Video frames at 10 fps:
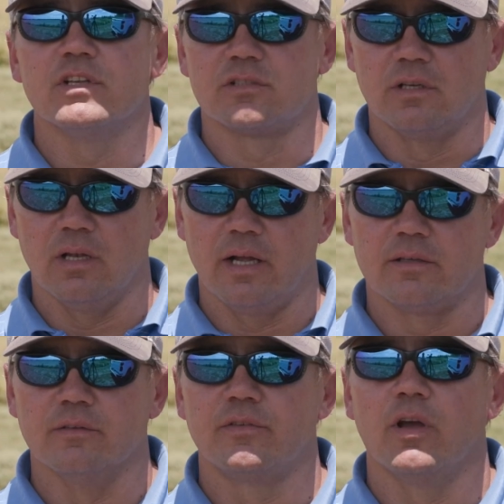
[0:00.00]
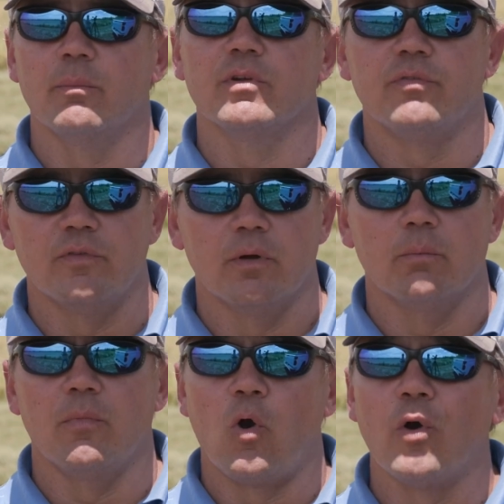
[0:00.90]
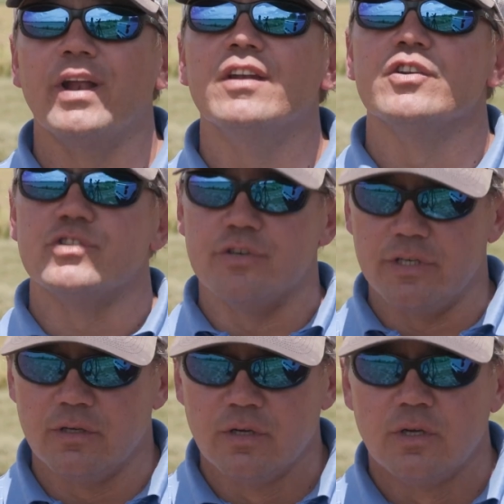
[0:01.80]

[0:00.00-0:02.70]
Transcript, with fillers: this collective coming from our industry,